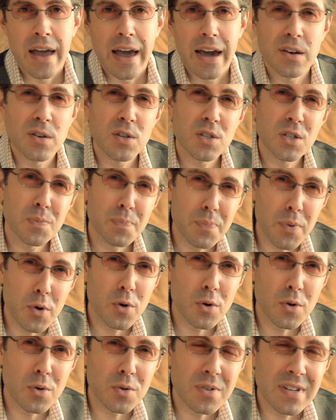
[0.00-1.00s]
and a
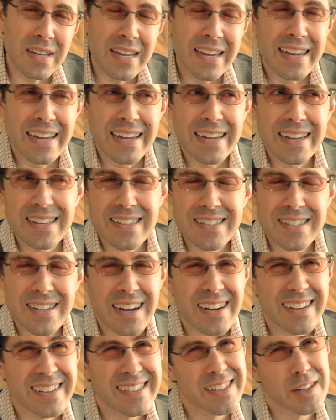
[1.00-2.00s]
spoon is
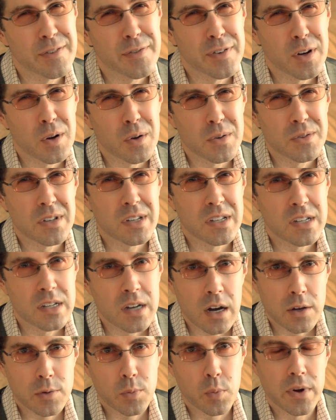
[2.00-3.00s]
kind of difficult to
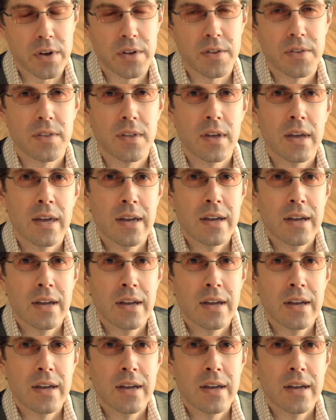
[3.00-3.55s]
cut with.